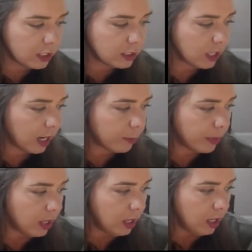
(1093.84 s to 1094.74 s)
is,
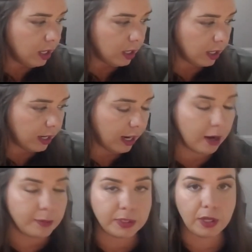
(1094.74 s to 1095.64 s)
it
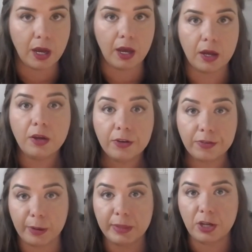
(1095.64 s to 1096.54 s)
helps
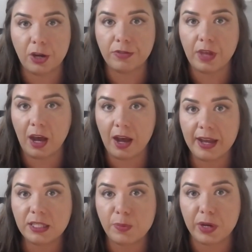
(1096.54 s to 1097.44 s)
firm and tone the
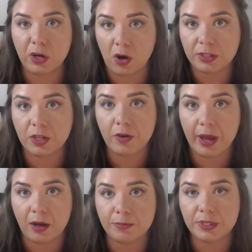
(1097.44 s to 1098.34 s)
eyes, but it also
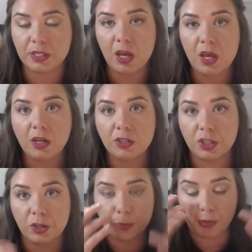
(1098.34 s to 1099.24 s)
helps
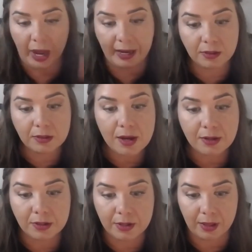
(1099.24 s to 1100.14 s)
to brighten
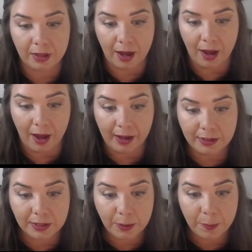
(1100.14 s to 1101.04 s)
underneath the
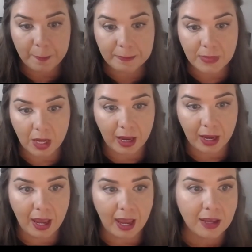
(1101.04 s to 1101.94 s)
eyes.
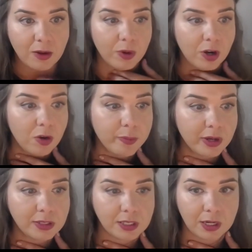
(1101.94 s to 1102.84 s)
Okay, and we're
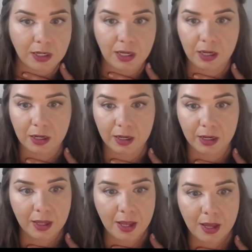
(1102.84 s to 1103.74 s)
almost done
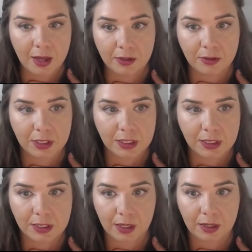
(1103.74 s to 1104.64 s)
here. I'm
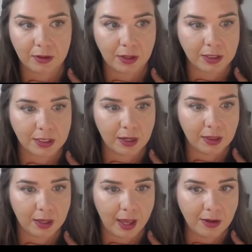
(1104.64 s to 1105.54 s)
just seeing if there's
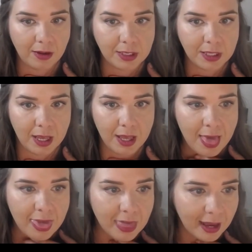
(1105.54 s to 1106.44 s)
anything else
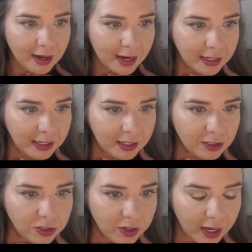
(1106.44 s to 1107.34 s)
that I
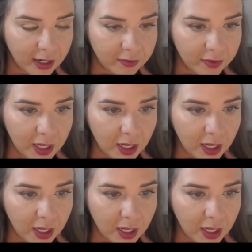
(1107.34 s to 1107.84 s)
need to kind of